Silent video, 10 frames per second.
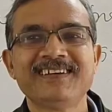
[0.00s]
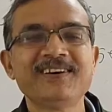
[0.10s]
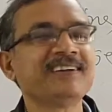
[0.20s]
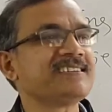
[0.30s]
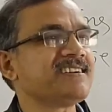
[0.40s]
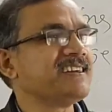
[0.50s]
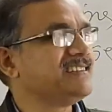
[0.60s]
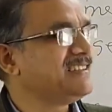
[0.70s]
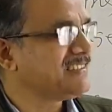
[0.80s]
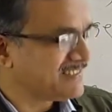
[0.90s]
You understand,
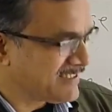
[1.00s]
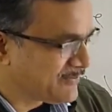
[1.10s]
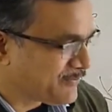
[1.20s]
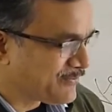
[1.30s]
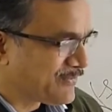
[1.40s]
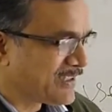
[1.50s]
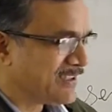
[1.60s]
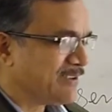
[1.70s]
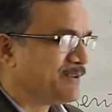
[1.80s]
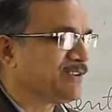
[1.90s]
I think?
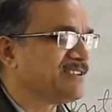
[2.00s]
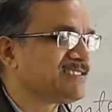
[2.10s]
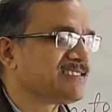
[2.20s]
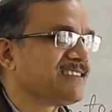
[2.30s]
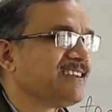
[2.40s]
Because